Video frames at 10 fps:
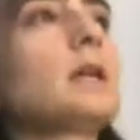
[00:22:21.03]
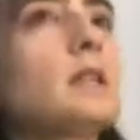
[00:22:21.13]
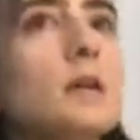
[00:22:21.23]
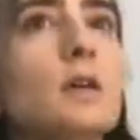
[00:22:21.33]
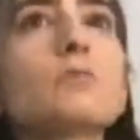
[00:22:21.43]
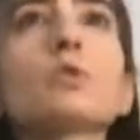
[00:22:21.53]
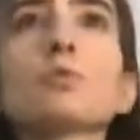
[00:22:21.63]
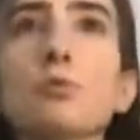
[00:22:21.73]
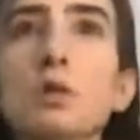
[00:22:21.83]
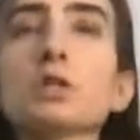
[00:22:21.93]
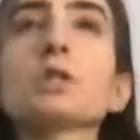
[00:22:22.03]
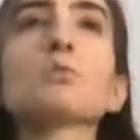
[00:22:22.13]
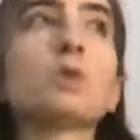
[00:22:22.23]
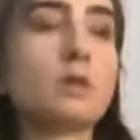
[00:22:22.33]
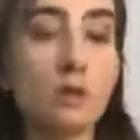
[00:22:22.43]
And then with
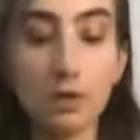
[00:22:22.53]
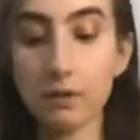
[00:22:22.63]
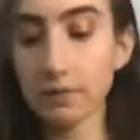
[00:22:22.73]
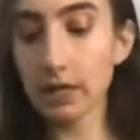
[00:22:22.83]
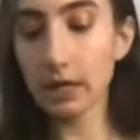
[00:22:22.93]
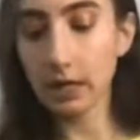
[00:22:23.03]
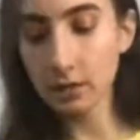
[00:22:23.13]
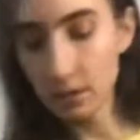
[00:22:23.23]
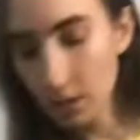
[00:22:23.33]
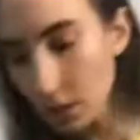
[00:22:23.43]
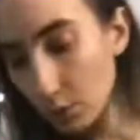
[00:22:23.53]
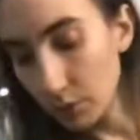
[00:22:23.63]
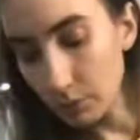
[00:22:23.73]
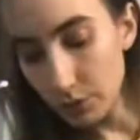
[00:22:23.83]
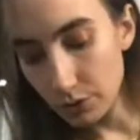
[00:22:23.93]
permission, with a gloved hand,
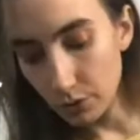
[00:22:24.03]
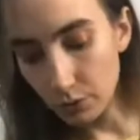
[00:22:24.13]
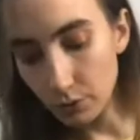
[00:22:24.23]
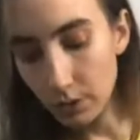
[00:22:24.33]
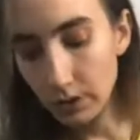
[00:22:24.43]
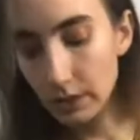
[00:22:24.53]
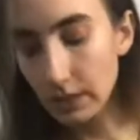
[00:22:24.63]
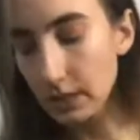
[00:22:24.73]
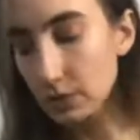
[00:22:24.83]
we would do